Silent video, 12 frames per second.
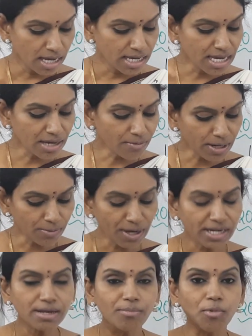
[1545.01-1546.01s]
even
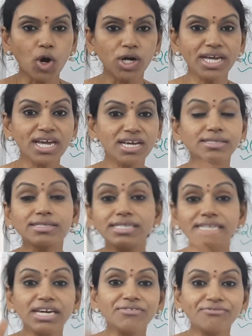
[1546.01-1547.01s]
when the body is
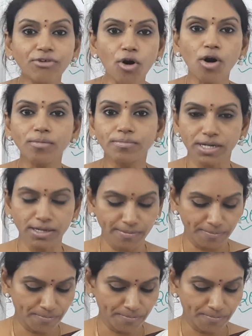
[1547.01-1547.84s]
deformed.